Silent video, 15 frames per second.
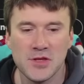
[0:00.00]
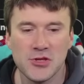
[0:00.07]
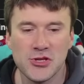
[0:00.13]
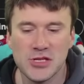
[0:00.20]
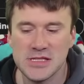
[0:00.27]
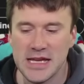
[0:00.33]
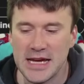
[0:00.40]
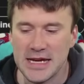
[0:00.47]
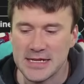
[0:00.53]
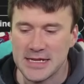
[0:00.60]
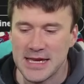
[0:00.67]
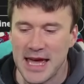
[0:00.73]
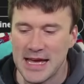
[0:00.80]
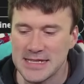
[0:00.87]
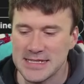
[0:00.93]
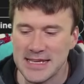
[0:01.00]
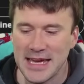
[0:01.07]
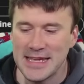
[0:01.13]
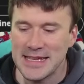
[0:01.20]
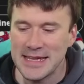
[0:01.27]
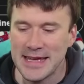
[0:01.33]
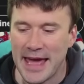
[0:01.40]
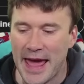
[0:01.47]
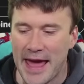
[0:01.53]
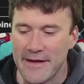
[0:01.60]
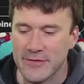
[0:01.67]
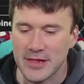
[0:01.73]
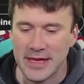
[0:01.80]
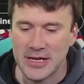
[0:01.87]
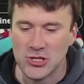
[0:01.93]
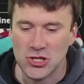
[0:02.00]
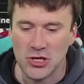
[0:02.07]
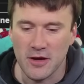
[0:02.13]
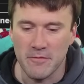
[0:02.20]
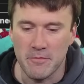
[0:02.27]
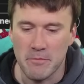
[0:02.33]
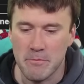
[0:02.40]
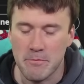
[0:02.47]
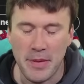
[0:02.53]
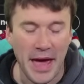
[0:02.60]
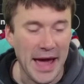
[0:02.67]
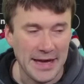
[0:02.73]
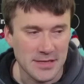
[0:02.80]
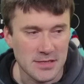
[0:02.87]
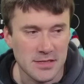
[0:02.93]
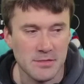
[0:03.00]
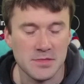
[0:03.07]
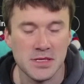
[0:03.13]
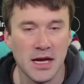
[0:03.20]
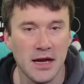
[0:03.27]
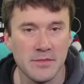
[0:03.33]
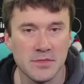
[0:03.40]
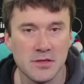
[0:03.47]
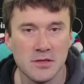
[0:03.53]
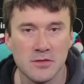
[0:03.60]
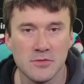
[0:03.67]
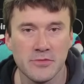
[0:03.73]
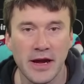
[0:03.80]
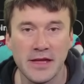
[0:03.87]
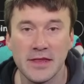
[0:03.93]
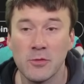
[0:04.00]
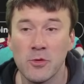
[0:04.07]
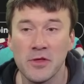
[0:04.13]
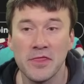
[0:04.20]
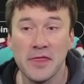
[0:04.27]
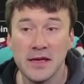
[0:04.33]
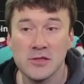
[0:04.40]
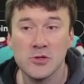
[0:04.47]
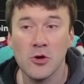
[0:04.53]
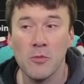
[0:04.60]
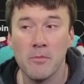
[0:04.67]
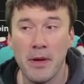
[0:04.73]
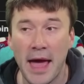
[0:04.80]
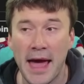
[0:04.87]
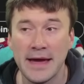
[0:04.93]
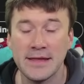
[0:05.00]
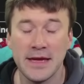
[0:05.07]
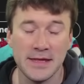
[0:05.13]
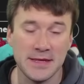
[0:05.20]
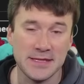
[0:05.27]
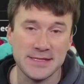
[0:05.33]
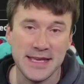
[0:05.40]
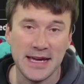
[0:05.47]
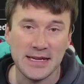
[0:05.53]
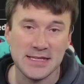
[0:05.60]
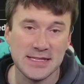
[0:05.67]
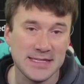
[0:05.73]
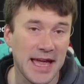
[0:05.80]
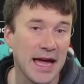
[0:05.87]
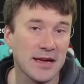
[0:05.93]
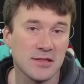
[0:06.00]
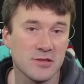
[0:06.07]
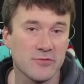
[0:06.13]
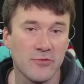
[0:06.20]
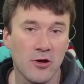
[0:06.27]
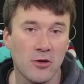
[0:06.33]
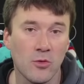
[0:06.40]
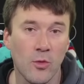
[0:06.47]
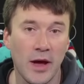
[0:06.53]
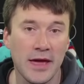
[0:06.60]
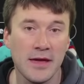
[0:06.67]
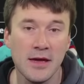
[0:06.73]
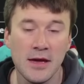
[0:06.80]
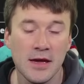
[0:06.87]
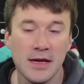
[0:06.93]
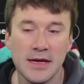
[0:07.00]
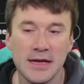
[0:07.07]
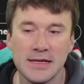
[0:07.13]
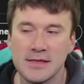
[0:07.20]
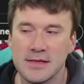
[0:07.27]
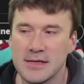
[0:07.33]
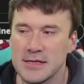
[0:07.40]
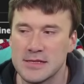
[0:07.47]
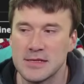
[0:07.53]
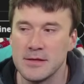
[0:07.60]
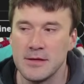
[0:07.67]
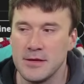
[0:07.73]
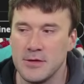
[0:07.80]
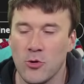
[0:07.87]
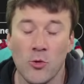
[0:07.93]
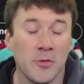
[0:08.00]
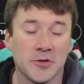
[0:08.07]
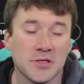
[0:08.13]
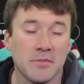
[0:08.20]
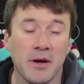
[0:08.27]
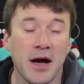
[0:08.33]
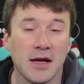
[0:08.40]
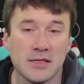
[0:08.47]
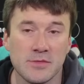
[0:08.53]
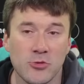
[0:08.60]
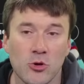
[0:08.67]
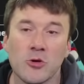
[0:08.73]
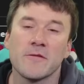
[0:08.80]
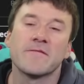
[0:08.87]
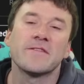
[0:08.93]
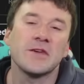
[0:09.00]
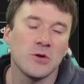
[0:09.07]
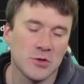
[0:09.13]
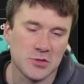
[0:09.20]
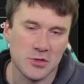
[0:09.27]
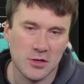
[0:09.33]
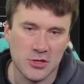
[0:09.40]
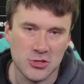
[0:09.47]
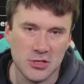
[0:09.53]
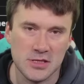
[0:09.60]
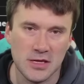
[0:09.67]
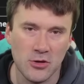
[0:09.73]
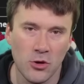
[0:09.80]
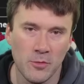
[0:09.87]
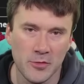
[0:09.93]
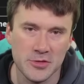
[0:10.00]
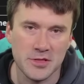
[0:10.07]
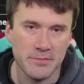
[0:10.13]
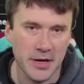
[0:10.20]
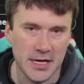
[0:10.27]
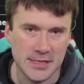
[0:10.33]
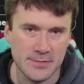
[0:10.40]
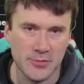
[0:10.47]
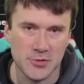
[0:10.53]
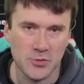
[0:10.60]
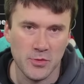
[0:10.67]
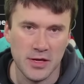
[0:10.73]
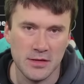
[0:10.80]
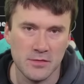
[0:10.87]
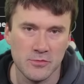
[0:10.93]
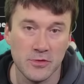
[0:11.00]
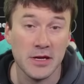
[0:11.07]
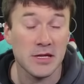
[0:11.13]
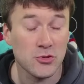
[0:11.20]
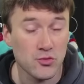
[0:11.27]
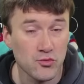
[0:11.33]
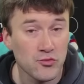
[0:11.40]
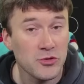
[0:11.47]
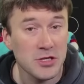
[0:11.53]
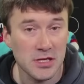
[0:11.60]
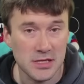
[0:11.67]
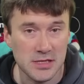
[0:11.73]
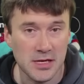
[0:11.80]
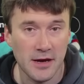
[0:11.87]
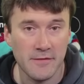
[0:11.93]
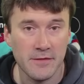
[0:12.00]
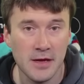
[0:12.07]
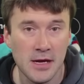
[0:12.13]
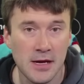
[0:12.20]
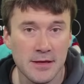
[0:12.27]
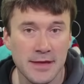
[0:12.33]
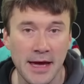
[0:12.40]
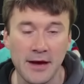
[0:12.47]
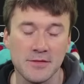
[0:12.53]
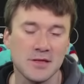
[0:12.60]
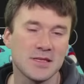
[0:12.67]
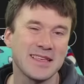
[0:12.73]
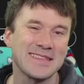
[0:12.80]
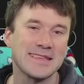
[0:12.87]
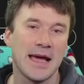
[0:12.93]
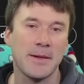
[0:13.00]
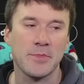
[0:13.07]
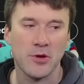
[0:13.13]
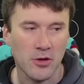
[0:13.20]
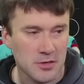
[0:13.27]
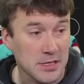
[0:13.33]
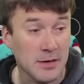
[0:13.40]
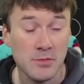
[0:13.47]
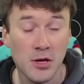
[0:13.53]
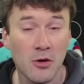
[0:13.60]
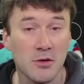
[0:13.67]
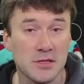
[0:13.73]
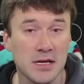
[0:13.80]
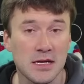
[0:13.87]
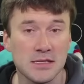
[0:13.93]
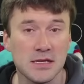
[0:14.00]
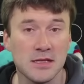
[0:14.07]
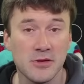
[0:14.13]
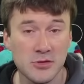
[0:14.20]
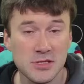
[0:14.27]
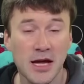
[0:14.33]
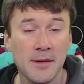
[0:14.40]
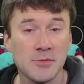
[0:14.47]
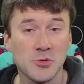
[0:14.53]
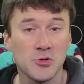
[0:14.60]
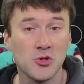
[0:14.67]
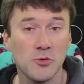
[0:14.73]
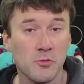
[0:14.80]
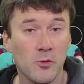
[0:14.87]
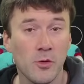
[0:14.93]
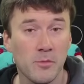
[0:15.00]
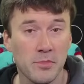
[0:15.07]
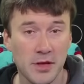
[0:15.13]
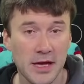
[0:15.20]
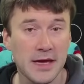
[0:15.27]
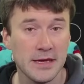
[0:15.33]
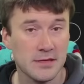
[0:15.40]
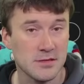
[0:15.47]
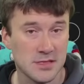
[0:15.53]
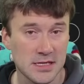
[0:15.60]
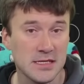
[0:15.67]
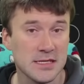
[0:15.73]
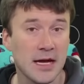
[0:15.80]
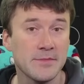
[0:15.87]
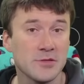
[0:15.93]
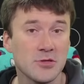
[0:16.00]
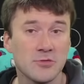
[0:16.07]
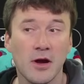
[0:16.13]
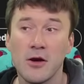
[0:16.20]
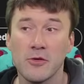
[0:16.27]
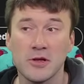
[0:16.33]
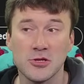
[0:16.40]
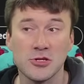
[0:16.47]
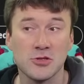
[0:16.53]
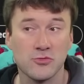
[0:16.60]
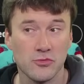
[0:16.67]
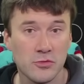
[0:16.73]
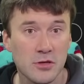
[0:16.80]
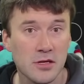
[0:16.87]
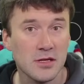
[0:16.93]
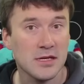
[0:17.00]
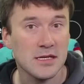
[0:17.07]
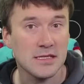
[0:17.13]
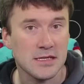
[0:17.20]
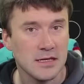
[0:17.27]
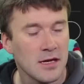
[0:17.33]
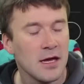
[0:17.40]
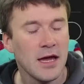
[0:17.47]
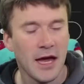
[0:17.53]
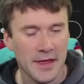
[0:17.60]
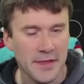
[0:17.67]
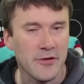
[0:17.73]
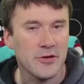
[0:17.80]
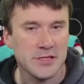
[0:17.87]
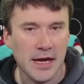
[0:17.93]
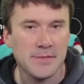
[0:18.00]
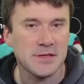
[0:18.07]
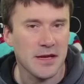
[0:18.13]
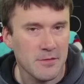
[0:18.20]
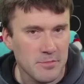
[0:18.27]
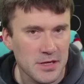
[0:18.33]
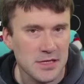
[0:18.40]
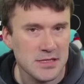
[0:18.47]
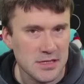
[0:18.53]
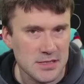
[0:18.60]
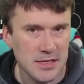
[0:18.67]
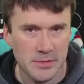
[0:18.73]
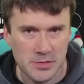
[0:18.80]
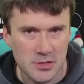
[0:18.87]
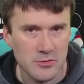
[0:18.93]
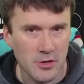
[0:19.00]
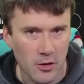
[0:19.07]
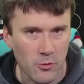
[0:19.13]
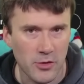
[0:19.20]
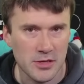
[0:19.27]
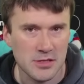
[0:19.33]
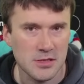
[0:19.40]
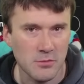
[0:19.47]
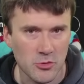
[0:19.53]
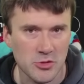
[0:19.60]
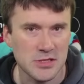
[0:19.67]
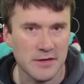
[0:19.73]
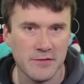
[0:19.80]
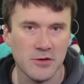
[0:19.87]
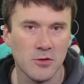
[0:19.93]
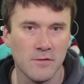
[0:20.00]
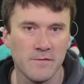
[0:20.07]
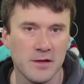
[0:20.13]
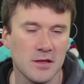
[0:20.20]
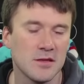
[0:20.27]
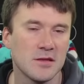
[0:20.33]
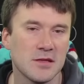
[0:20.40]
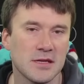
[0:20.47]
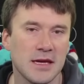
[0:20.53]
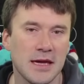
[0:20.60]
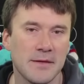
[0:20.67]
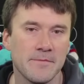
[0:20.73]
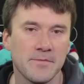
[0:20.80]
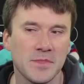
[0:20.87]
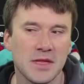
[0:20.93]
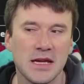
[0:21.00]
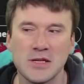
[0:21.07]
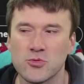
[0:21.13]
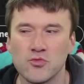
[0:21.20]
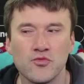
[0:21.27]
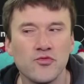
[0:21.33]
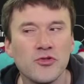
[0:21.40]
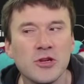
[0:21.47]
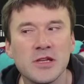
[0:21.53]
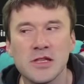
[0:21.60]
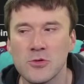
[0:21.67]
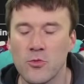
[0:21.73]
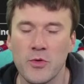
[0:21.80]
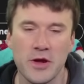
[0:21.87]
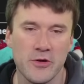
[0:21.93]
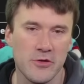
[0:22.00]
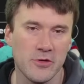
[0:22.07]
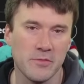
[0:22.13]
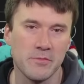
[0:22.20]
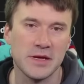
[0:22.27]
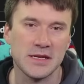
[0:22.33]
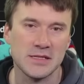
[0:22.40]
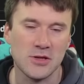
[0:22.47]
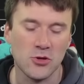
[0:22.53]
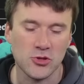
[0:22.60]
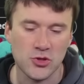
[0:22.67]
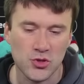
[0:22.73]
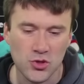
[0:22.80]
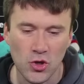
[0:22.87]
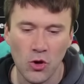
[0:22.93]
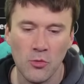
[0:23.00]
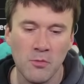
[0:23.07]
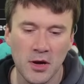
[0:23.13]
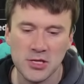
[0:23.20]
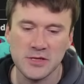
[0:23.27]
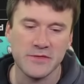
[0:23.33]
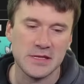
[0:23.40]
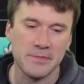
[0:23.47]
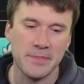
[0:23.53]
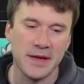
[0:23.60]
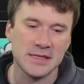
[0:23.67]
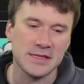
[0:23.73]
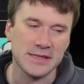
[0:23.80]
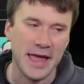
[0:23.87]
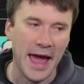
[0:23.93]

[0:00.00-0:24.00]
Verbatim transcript: just a cascading avalanche of bad sometimes, right? Like when things go bad and the deck stacks the wrong way, it, it's it, almost impossible, or it feels, I should say, almost impossible to win, right? It's really tough. Now, does this happen all the time? No, it doesn't. And there's times when you will play six times in a row and it's just really easy. And there are times I have played six times in a row where it's the most difficult villain in the game. It's really weird because so much of it depends on